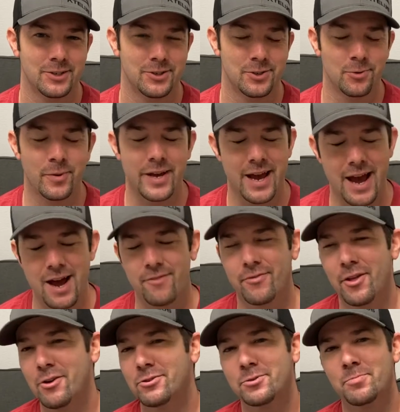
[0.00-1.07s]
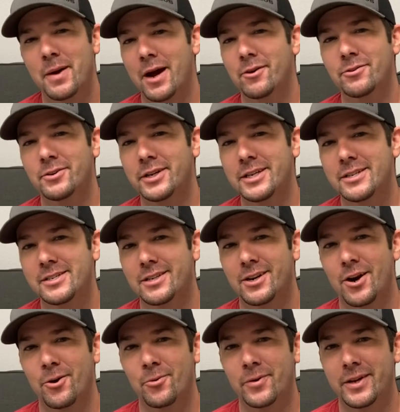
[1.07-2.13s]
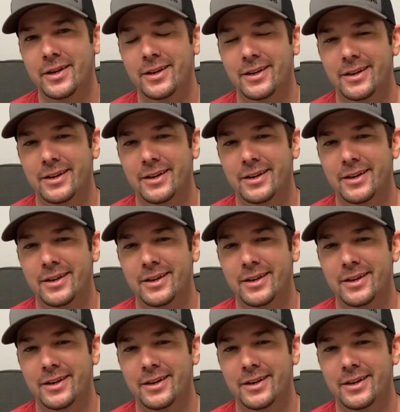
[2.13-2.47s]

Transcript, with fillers: do we have those boundaries and are we